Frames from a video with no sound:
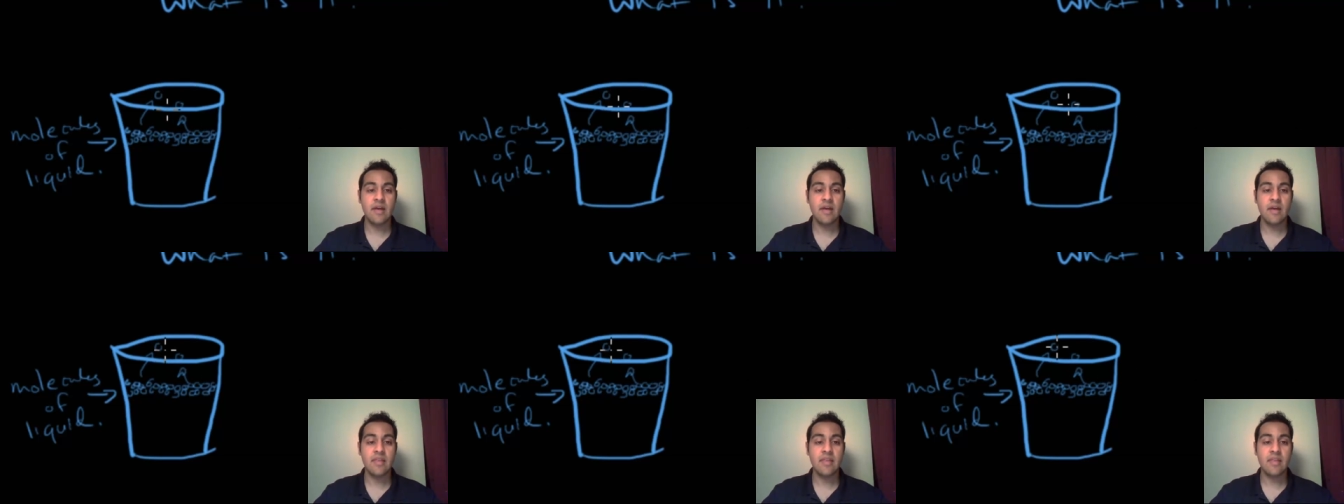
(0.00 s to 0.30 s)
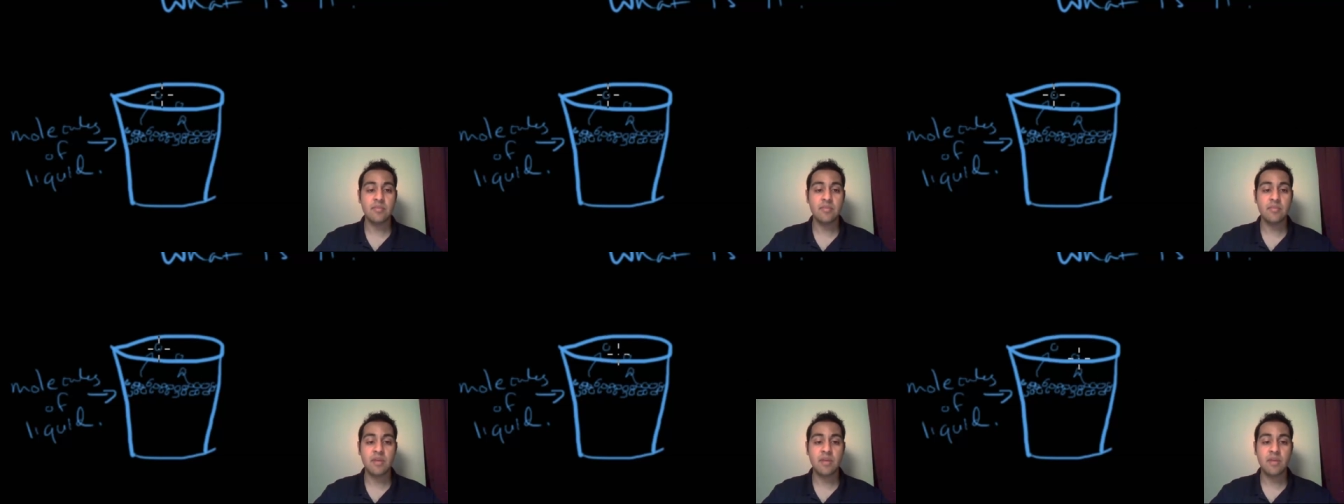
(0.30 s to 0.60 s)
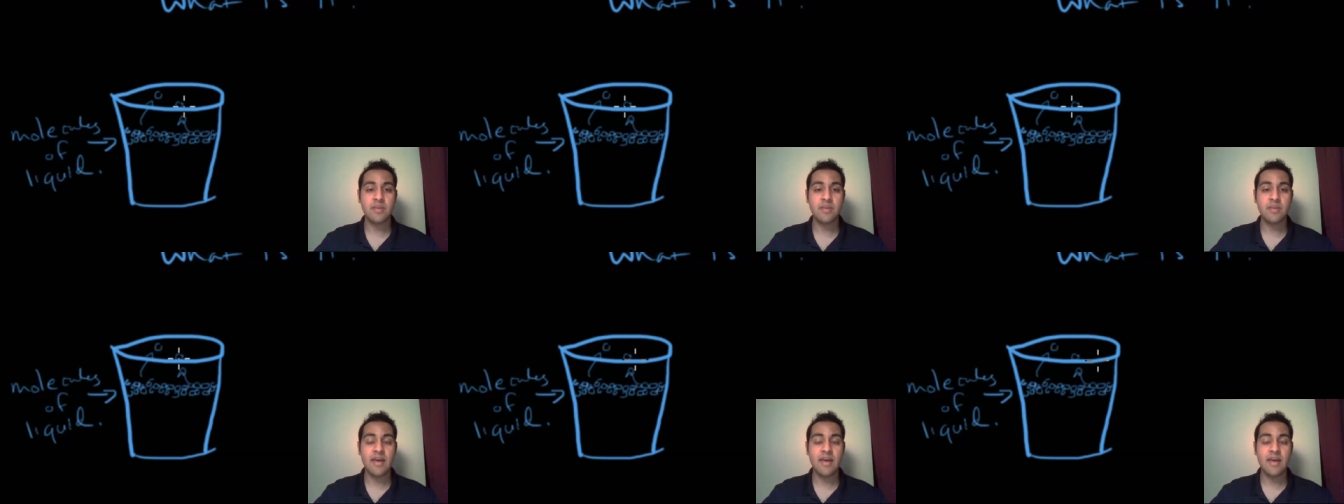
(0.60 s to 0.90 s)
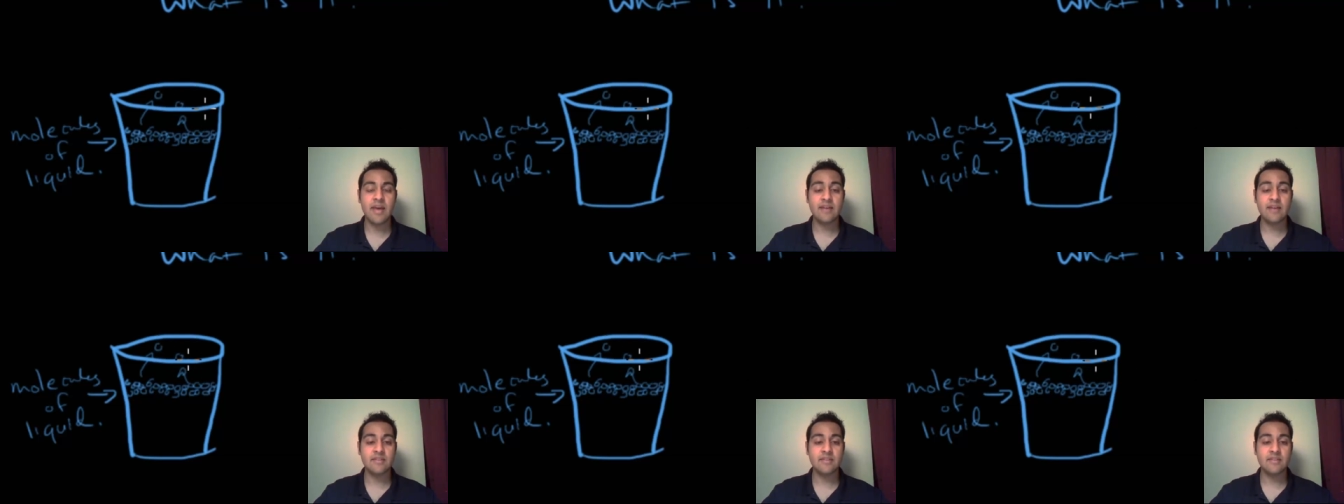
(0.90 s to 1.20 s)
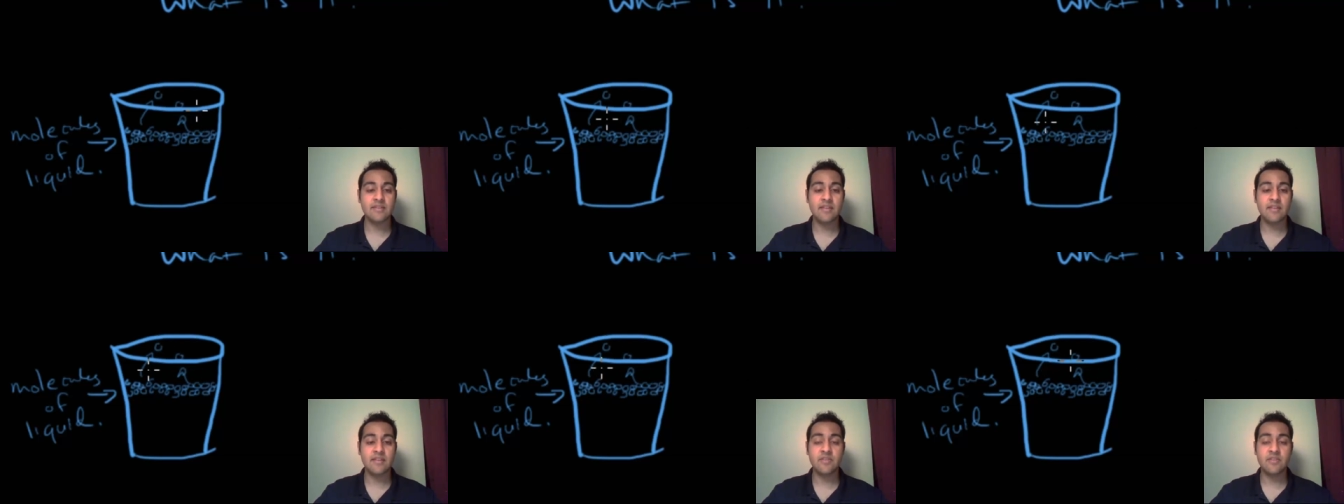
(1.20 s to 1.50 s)
and they become a gas
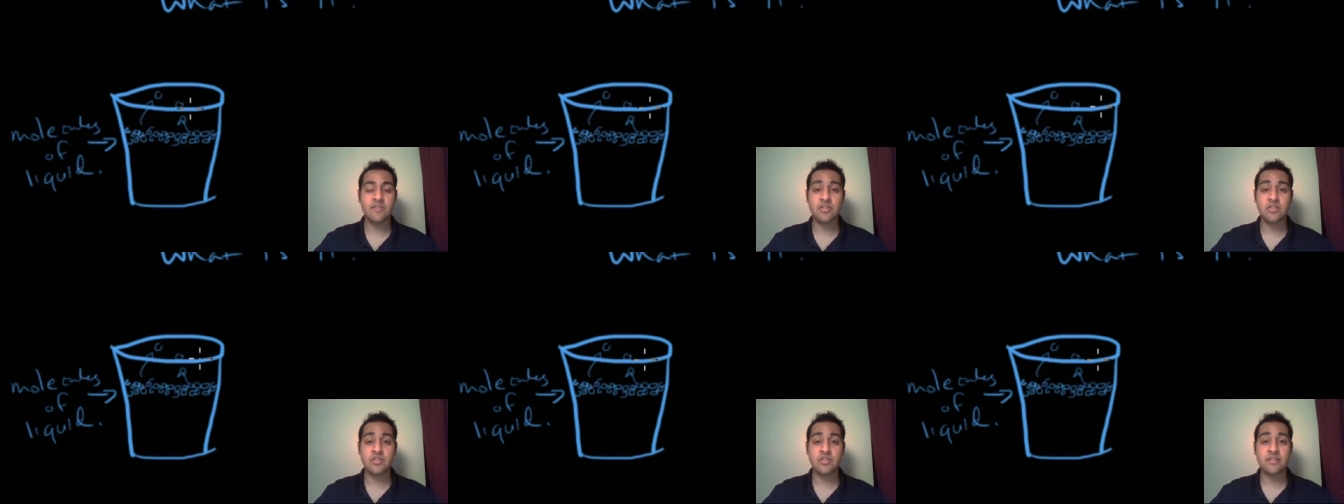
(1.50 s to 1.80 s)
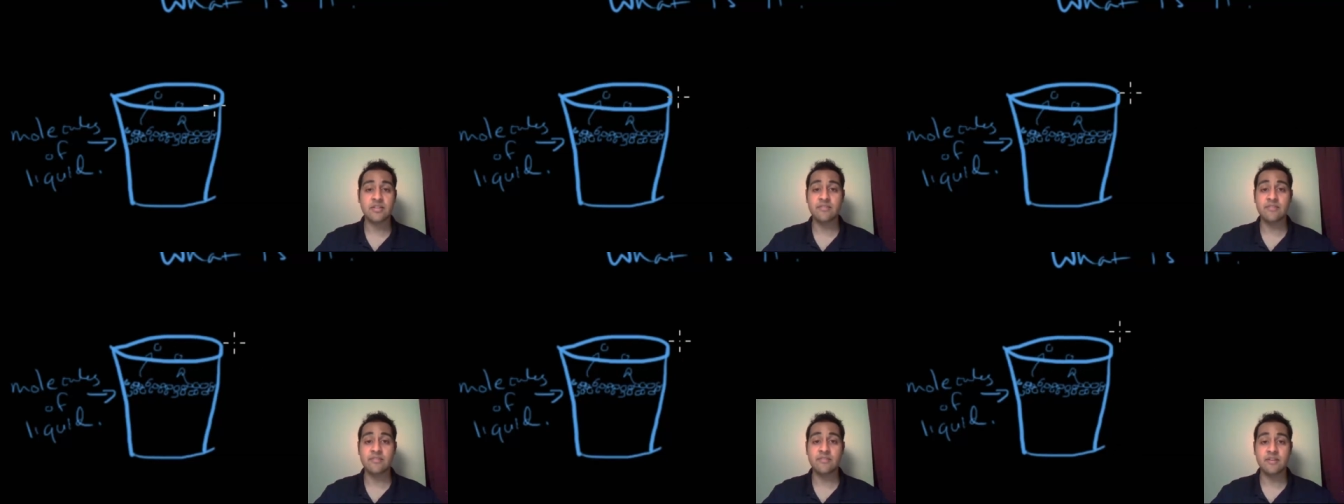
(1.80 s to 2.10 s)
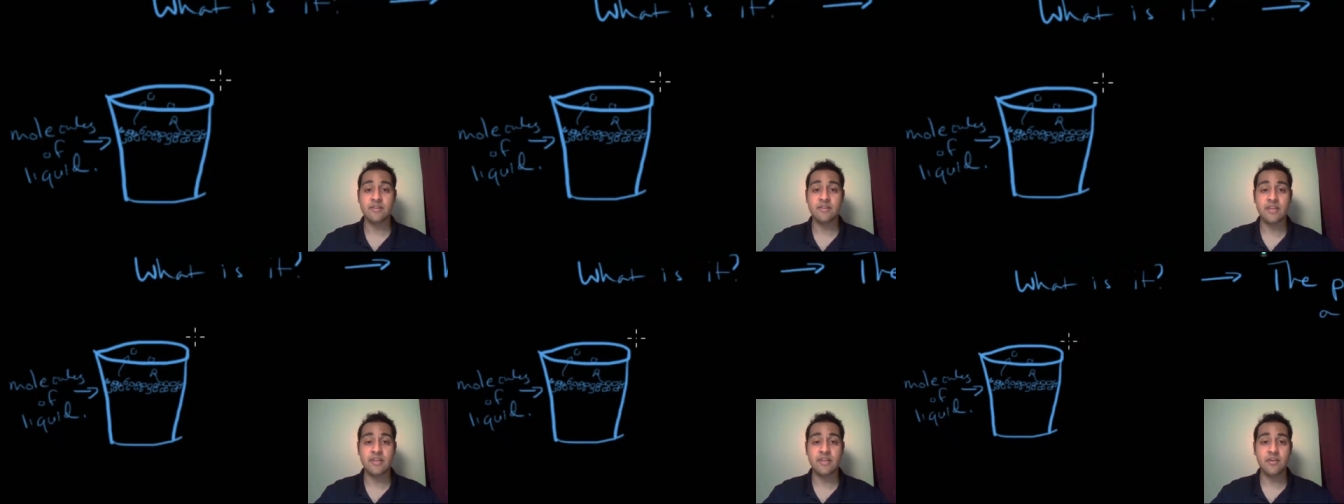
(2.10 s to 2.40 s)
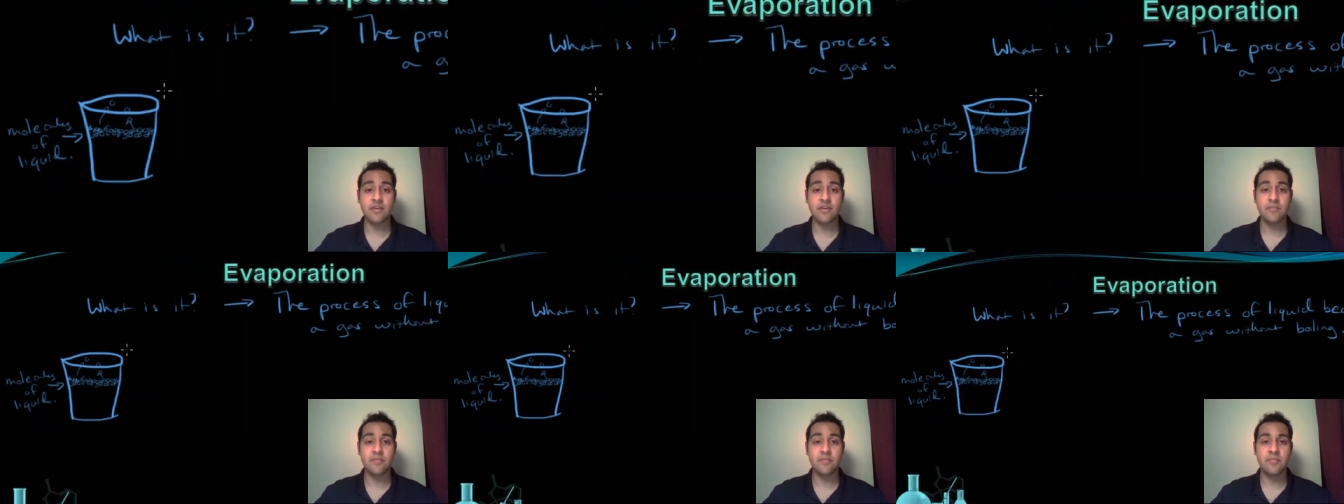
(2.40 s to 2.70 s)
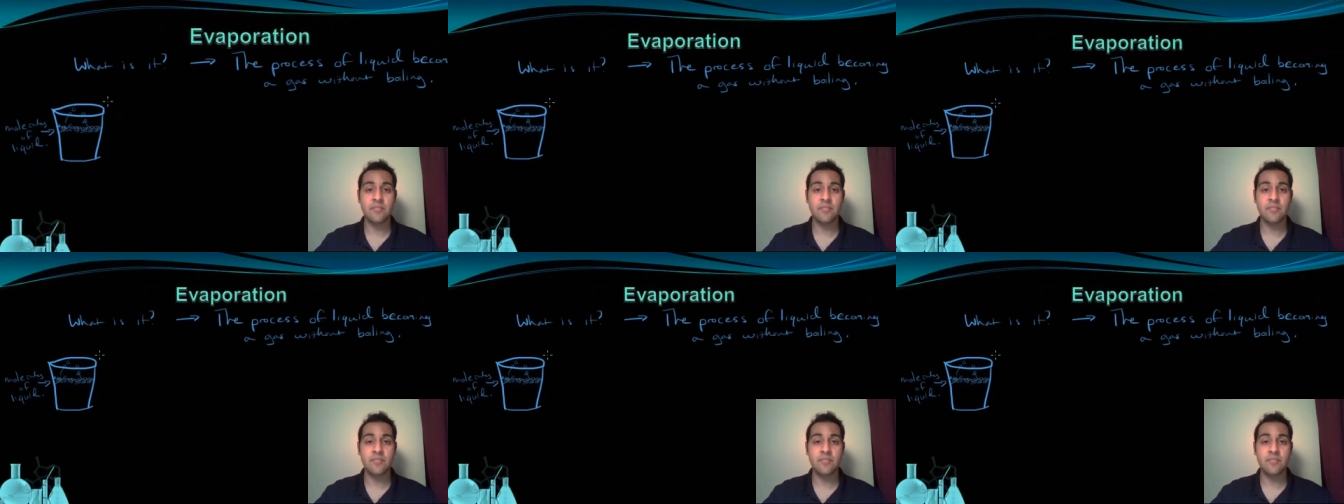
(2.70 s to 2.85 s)
and they eventually leave the container.